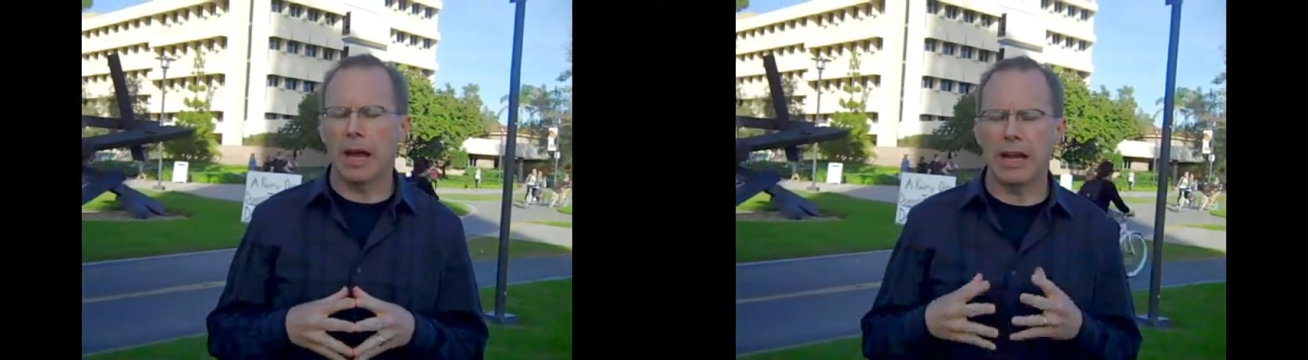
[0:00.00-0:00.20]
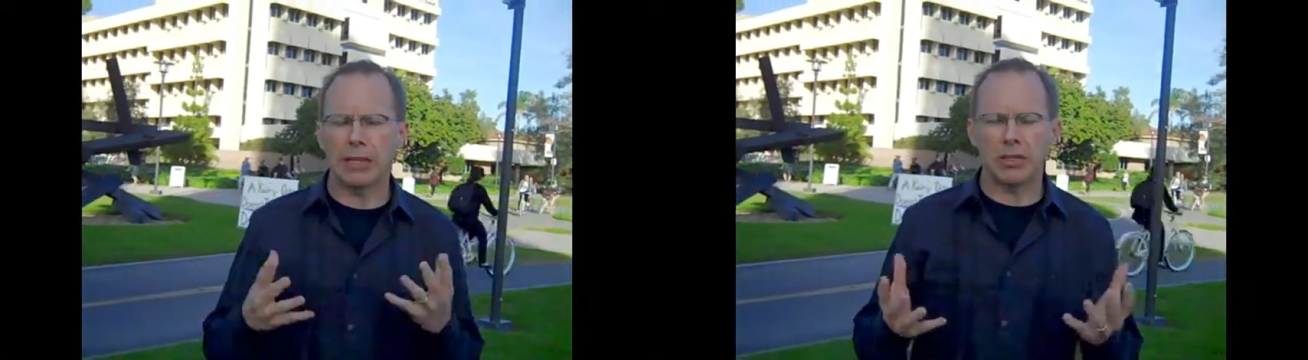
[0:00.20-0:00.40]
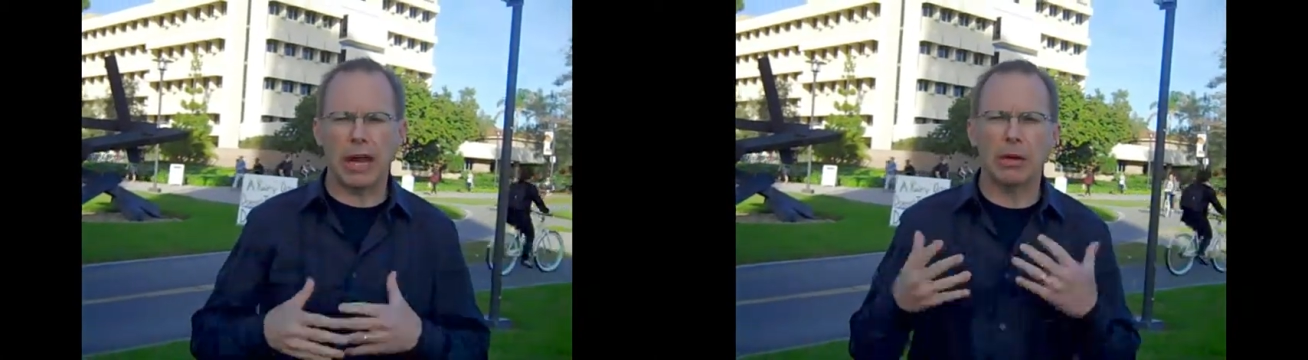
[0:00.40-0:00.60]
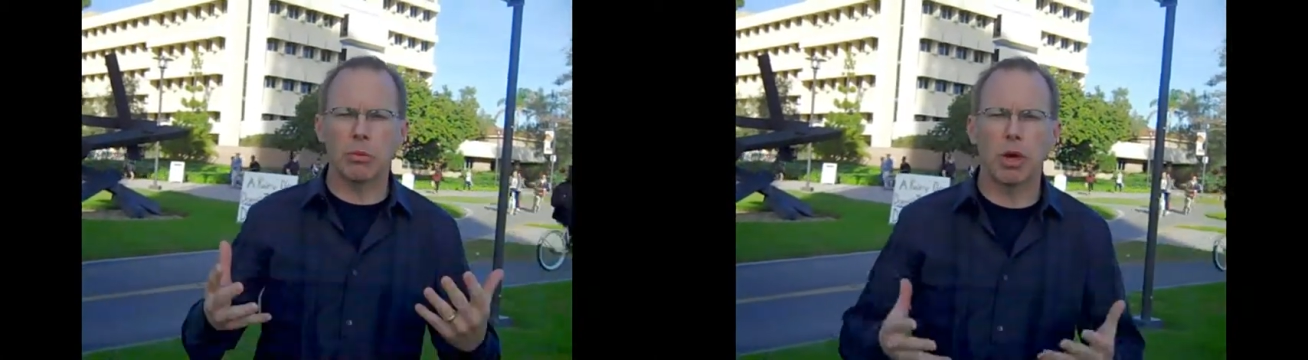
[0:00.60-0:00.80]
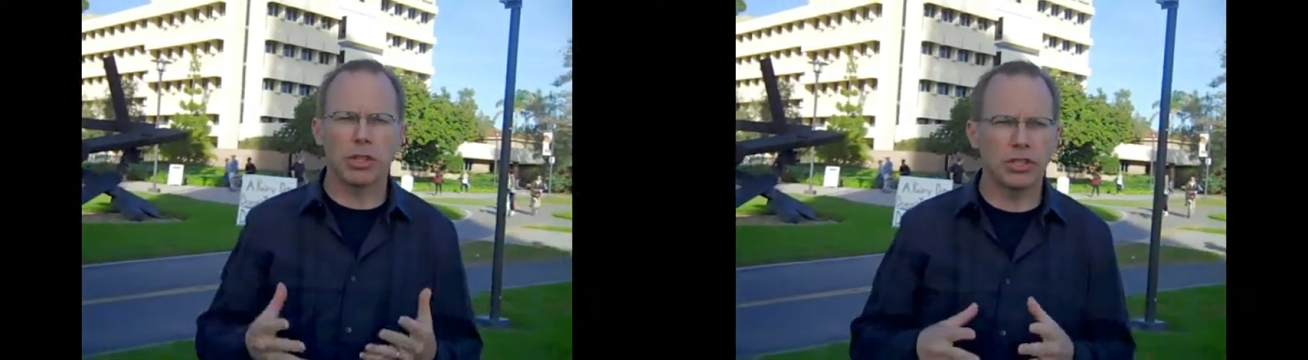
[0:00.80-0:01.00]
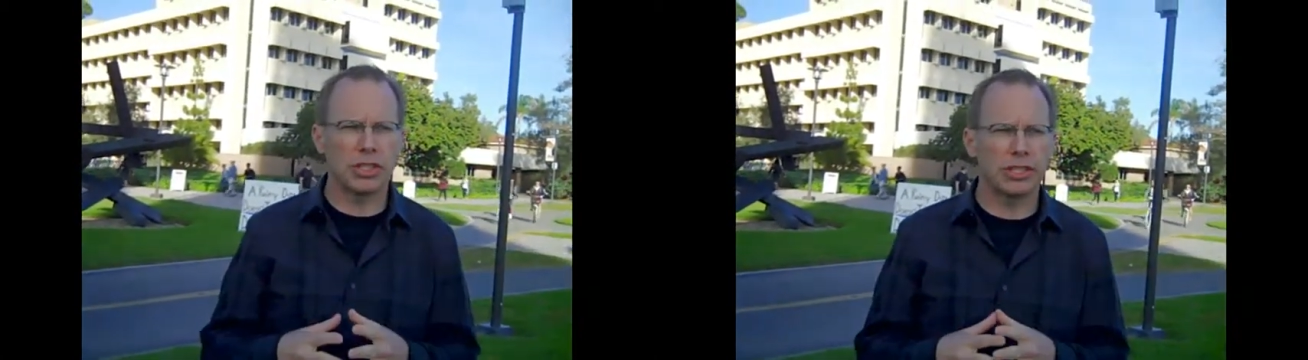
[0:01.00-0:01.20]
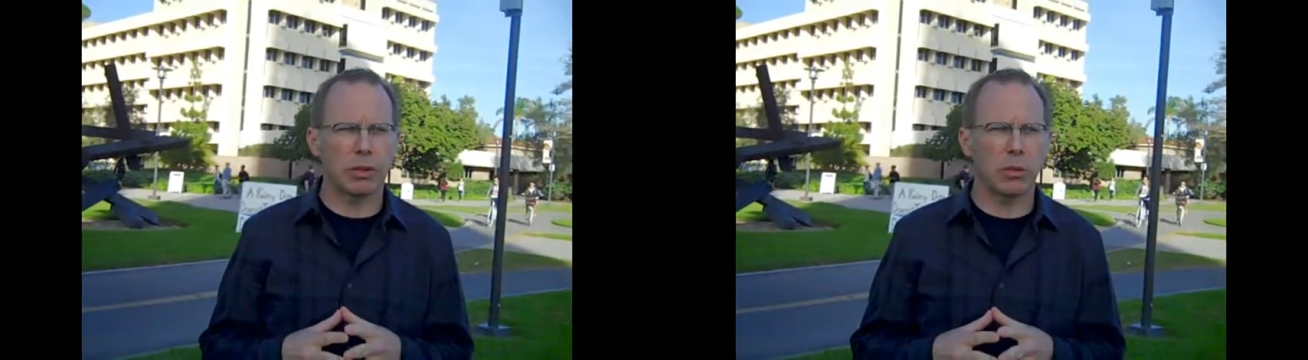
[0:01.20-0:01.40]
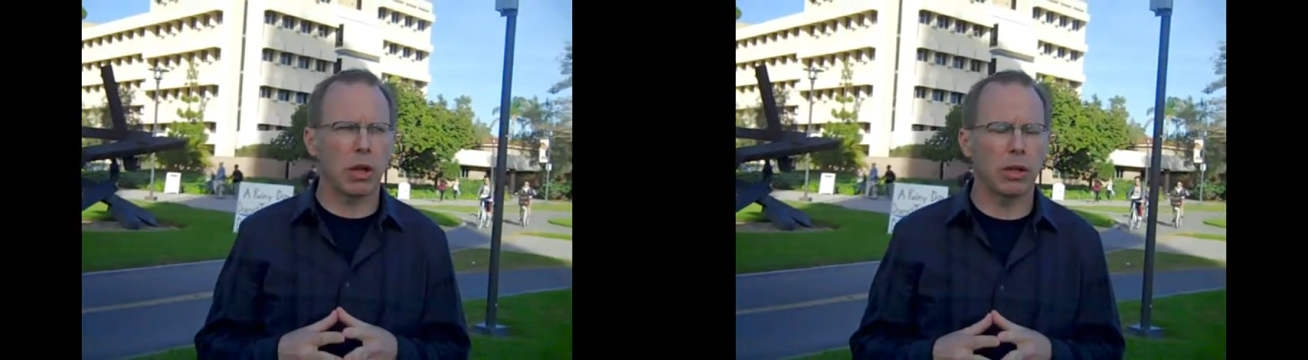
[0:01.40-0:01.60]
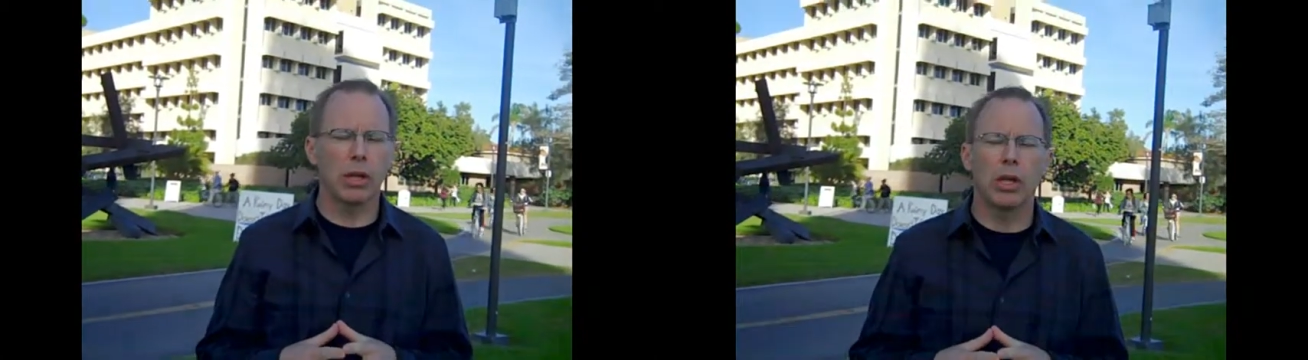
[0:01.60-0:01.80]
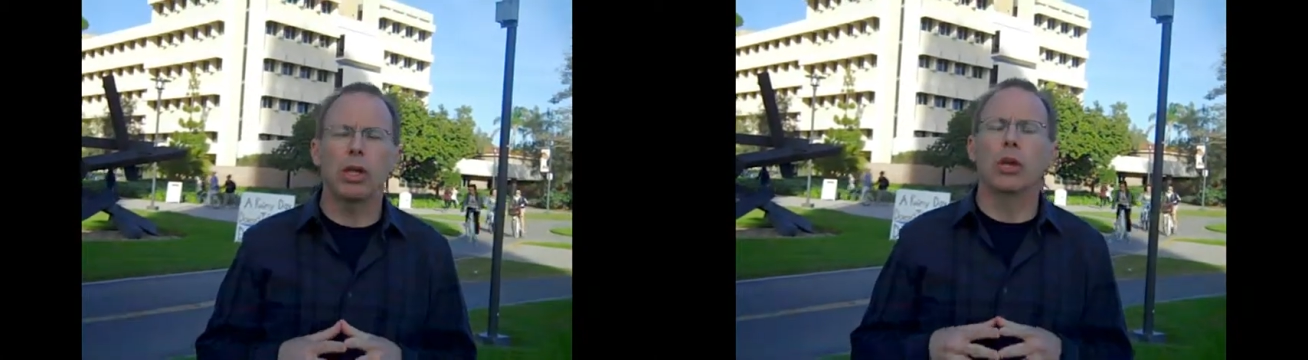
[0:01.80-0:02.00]
I asked her how it worked, and she said, well,
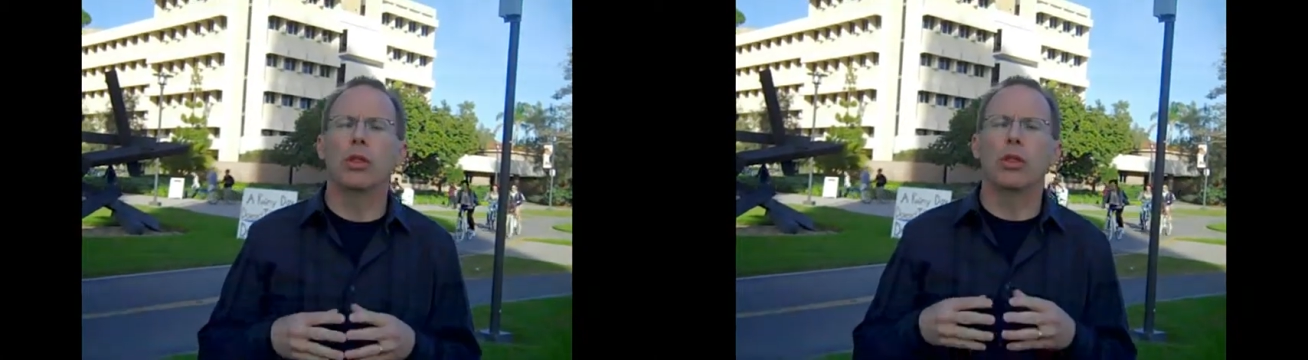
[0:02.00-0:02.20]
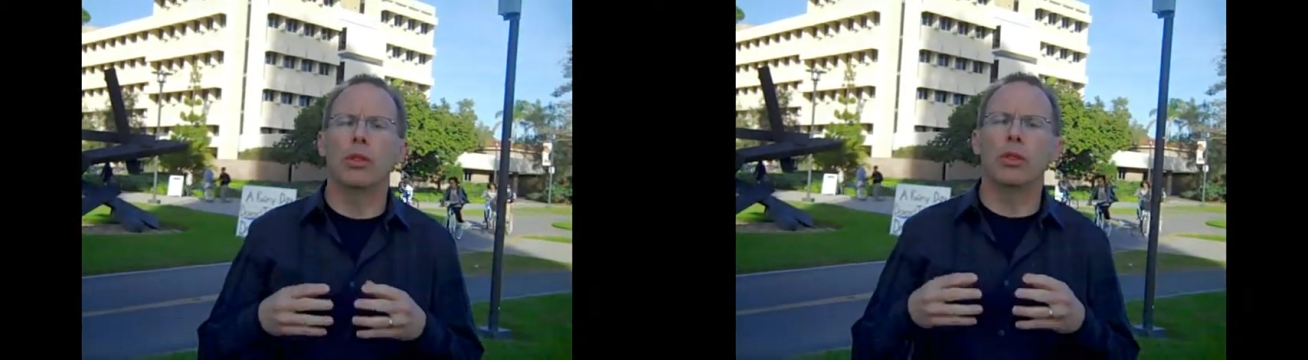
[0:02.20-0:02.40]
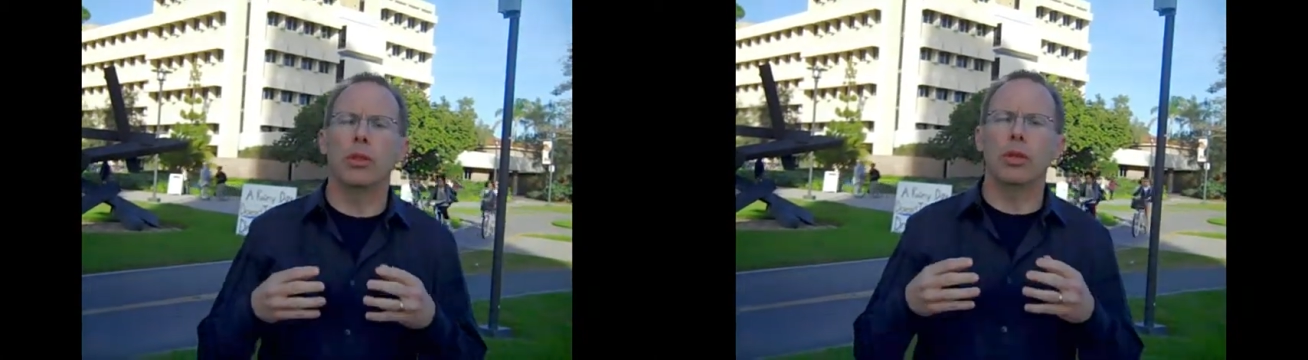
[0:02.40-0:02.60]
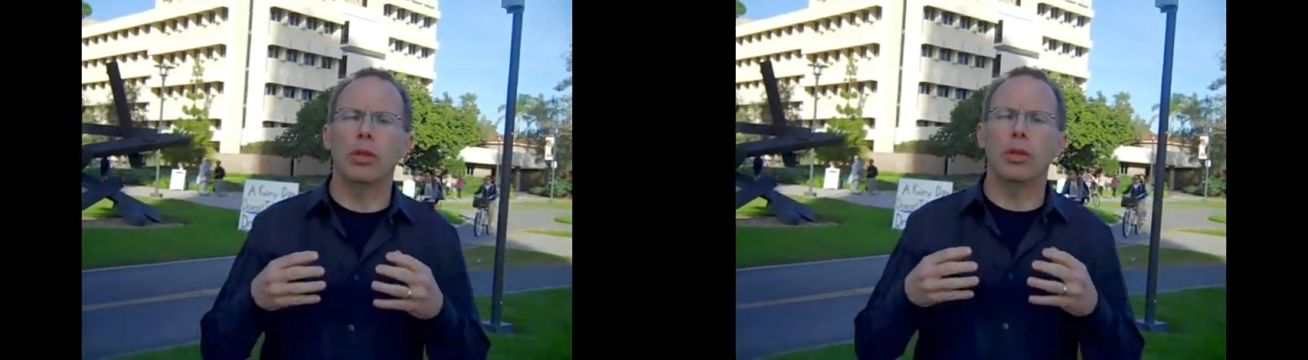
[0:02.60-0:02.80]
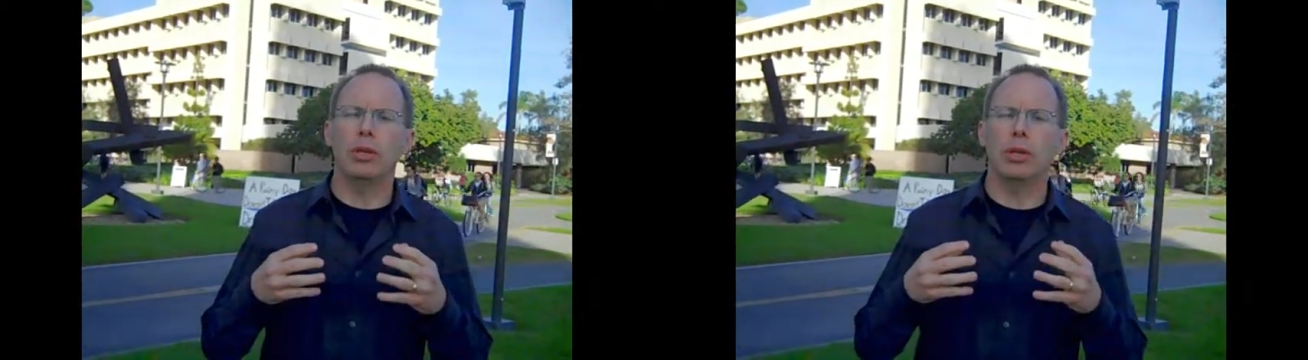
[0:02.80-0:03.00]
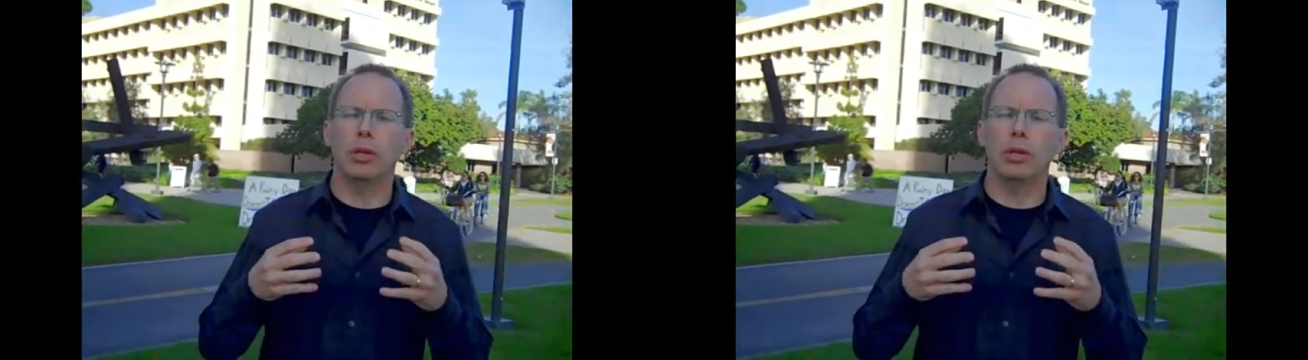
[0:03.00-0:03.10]
the